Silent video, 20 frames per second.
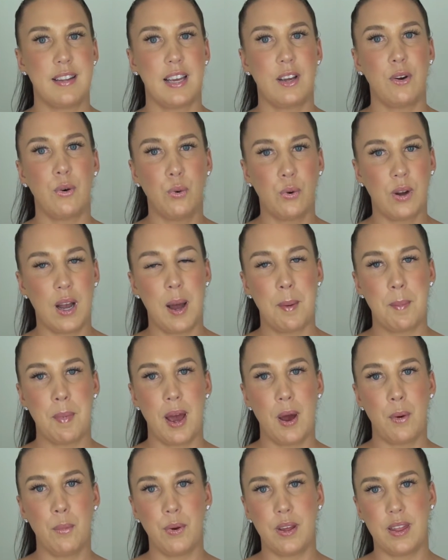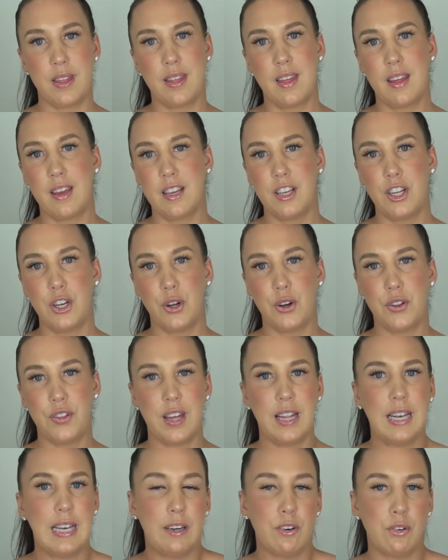They all come out with, you know,
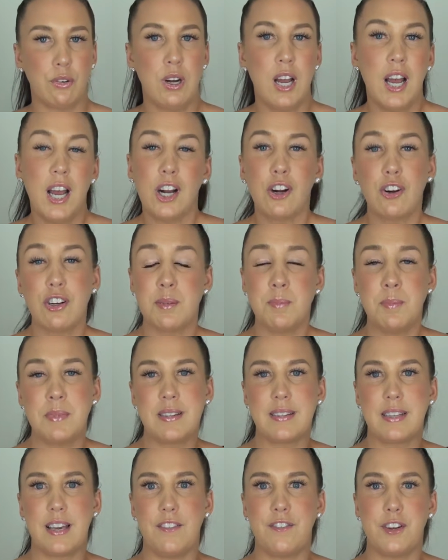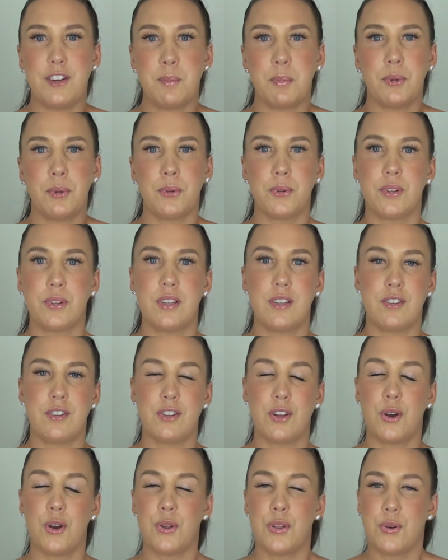their little Christmas giftables, and
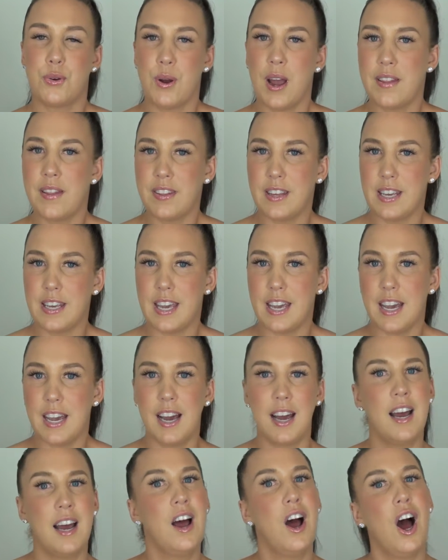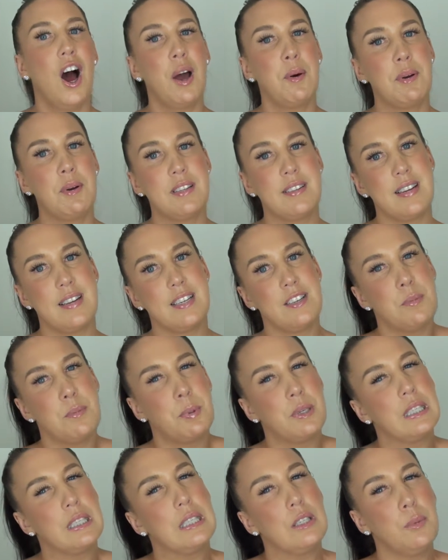so throughout the year I always tend to
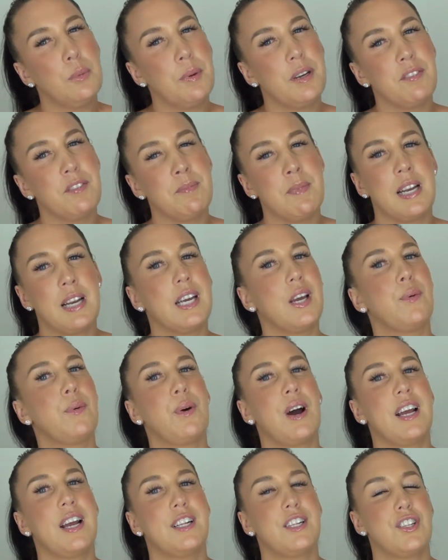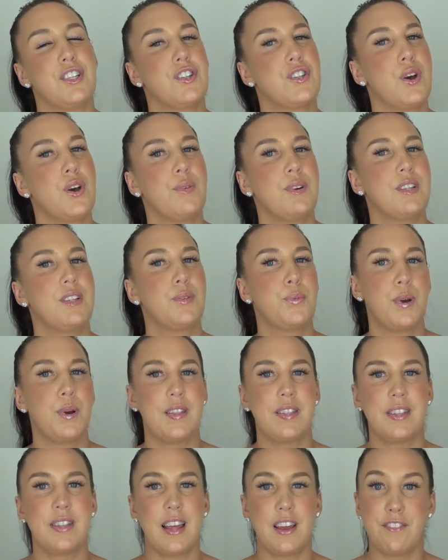put a little bit of money away just so as
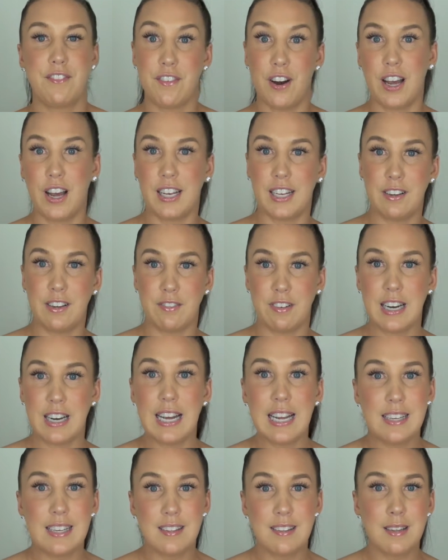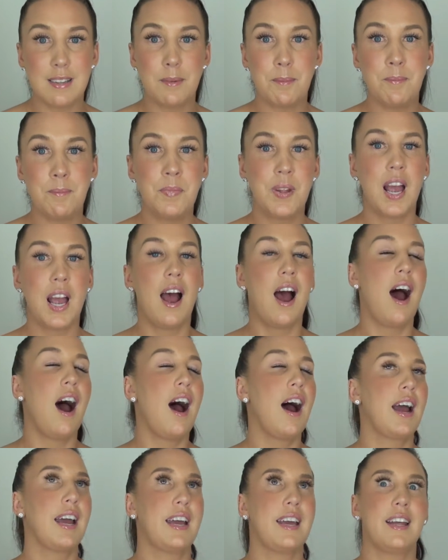when they finally release them,
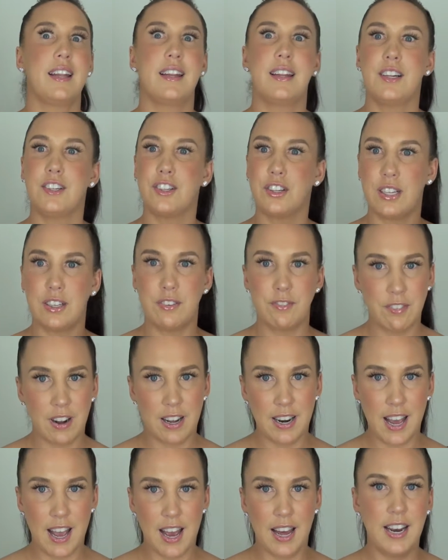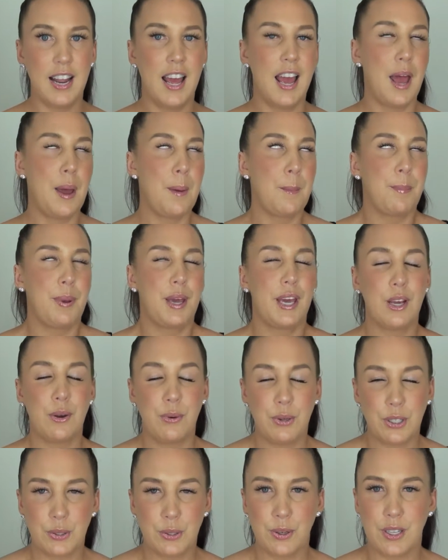I can literally run out,
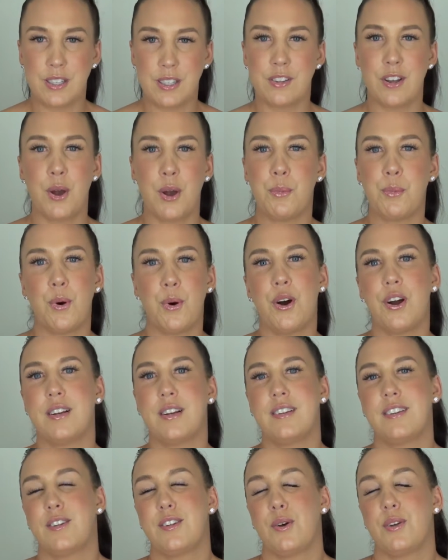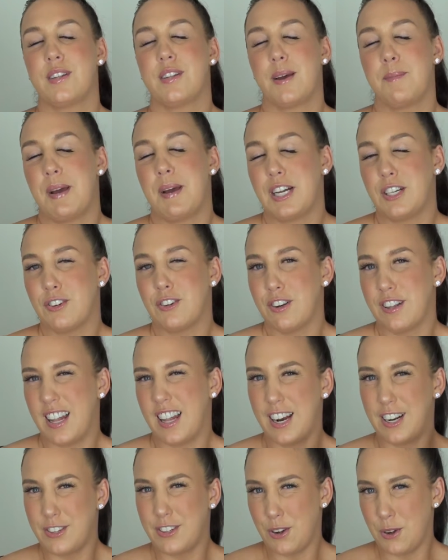pick which ones I want, so as I make sure
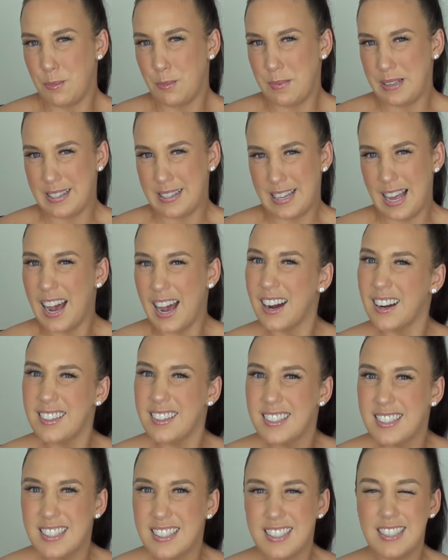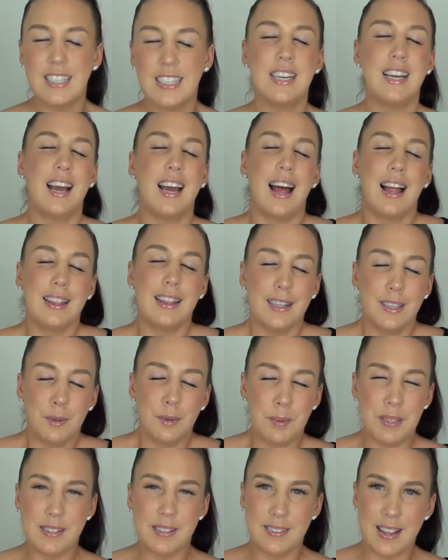that I don't miss out. A little
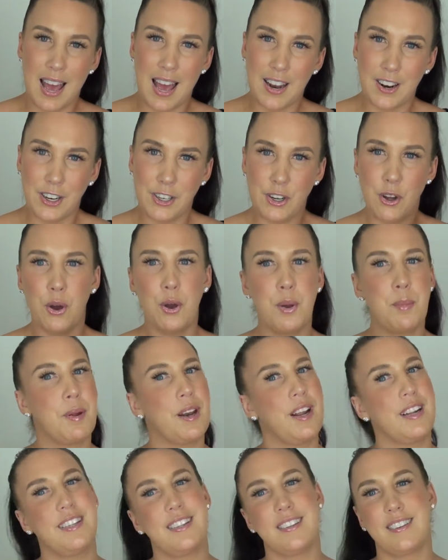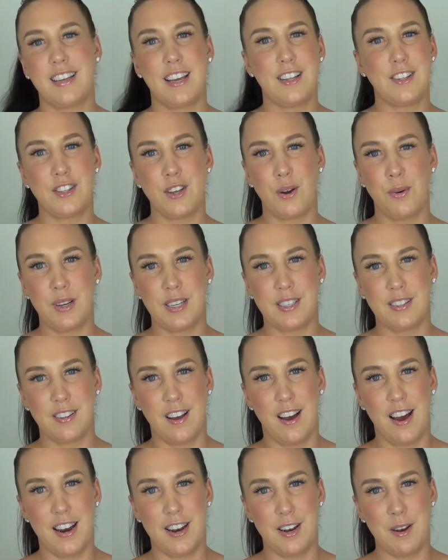bit sad, I know, but I just get so
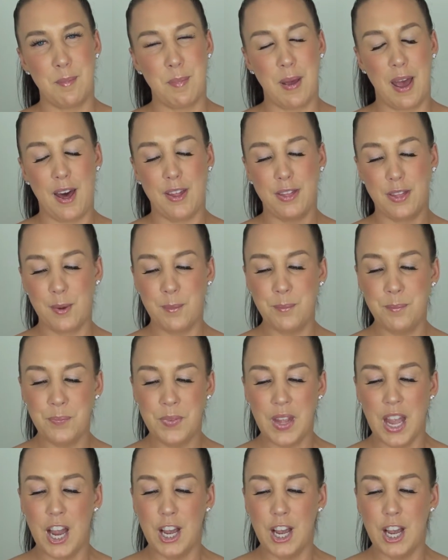excited about them.